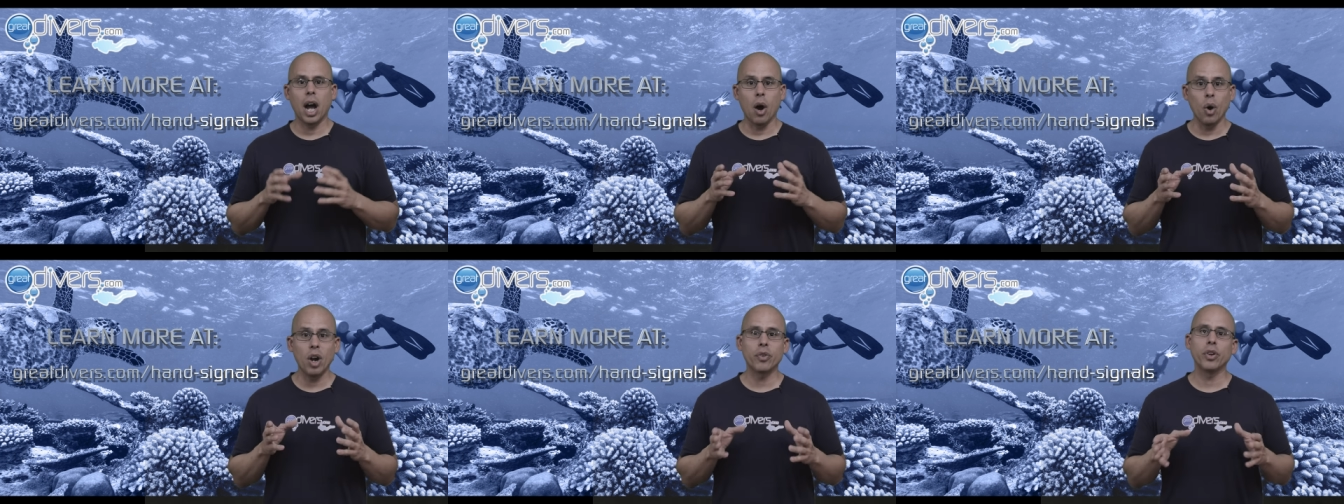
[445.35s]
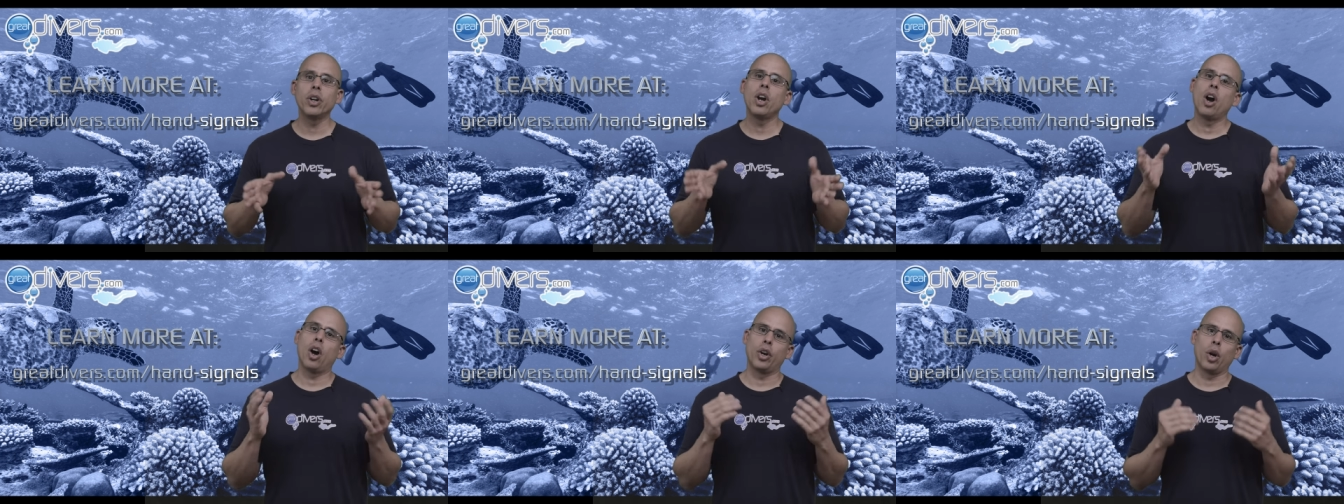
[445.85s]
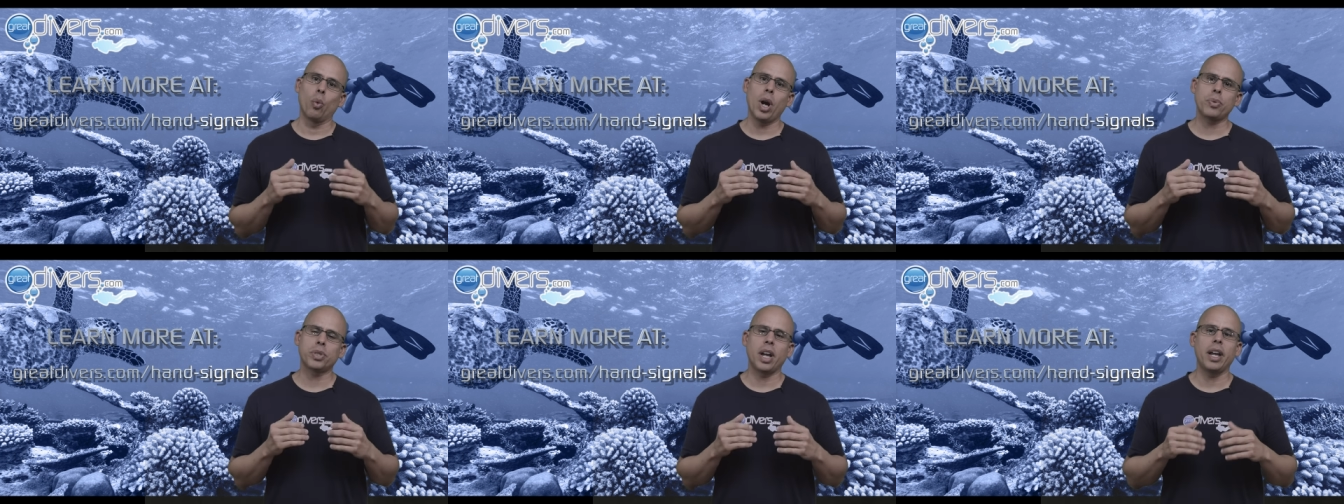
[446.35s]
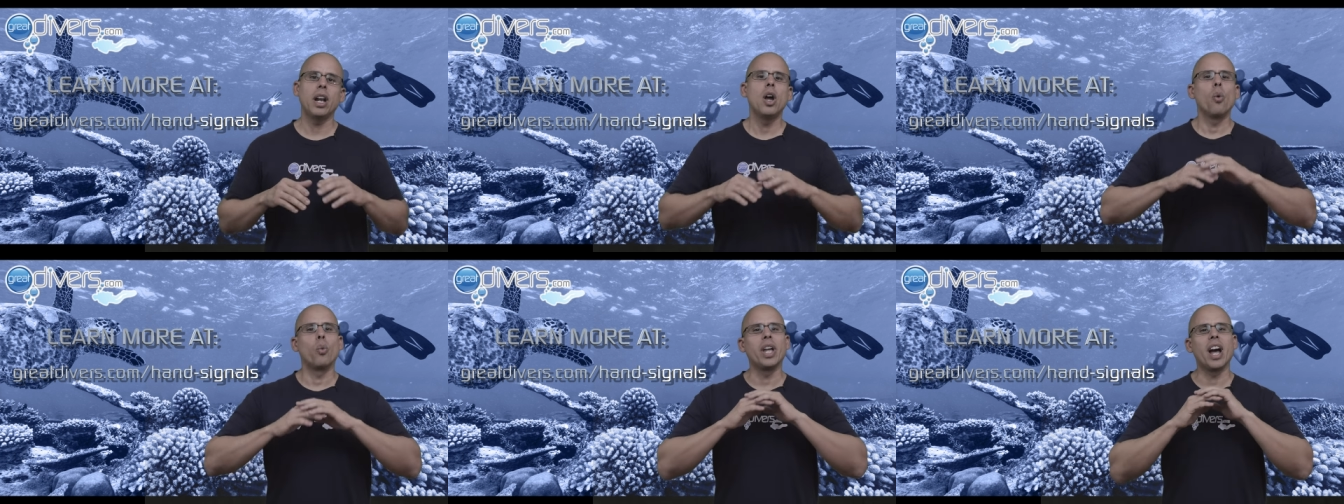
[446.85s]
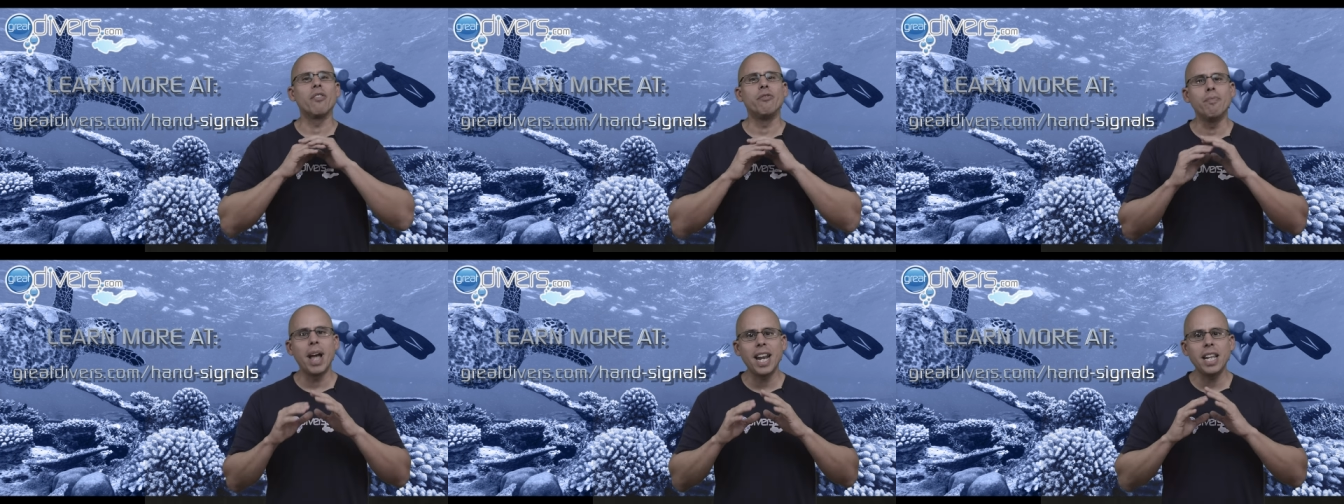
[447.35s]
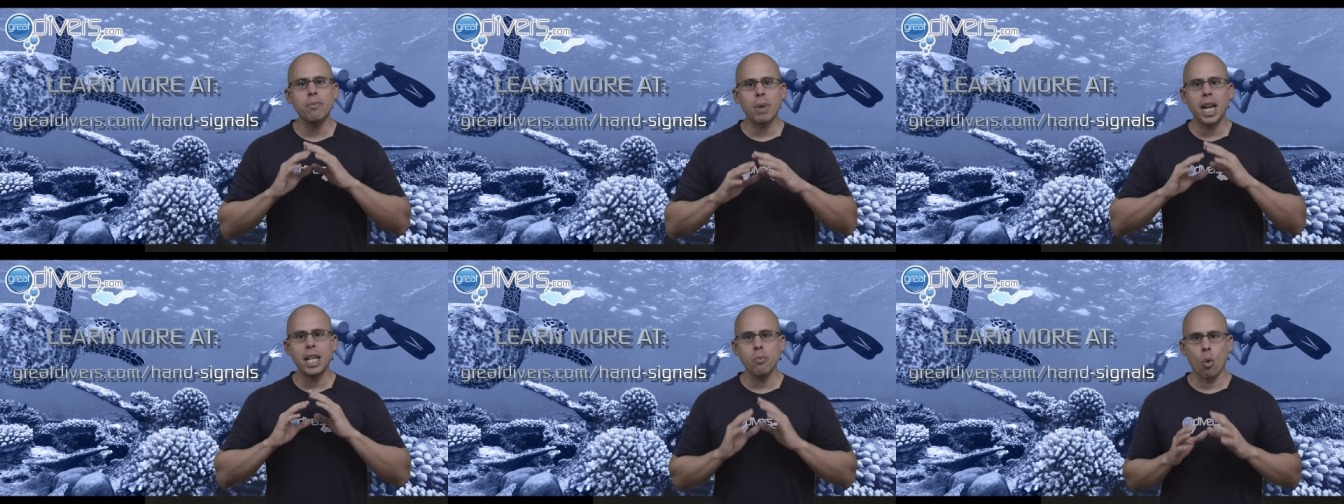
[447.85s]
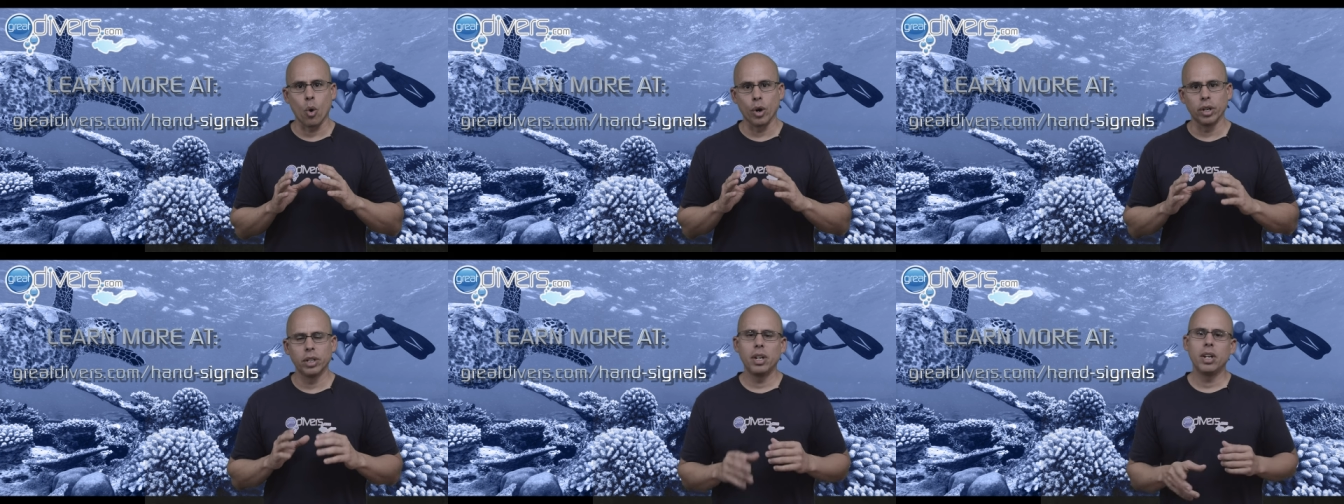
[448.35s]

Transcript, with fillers: However, on our website, we have many more.